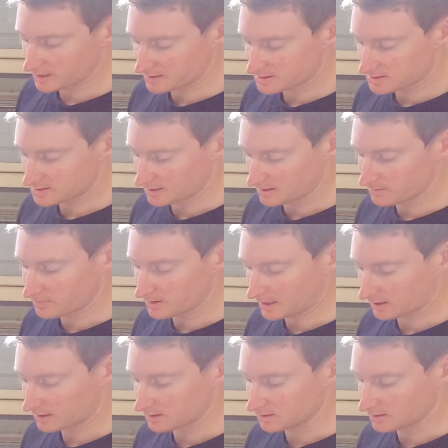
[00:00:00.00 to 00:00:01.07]
that stem
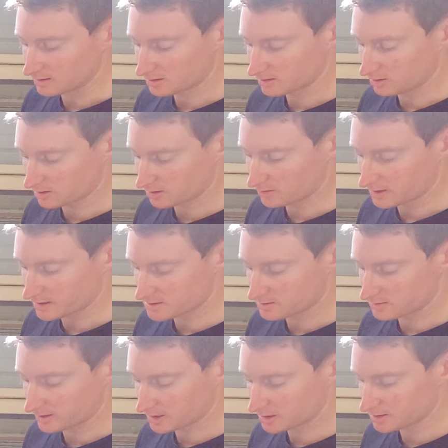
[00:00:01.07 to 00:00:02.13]
back in a clockwise
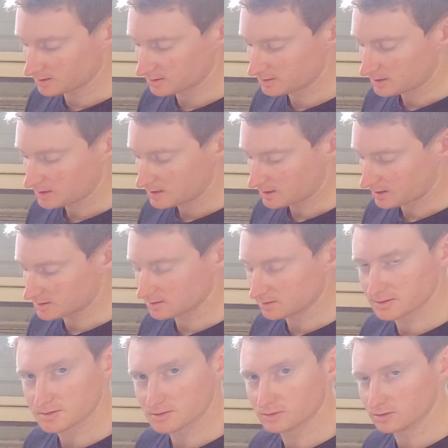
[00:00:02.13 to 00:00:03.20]
direction
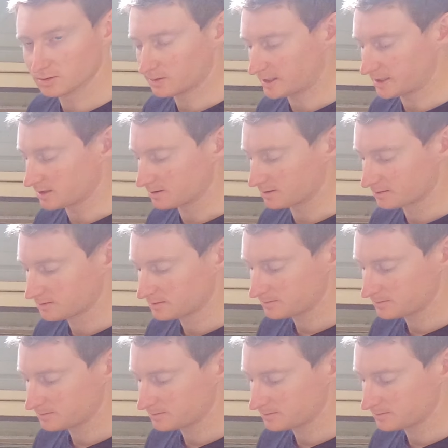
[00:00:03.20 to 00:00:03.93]
until it's all the way in.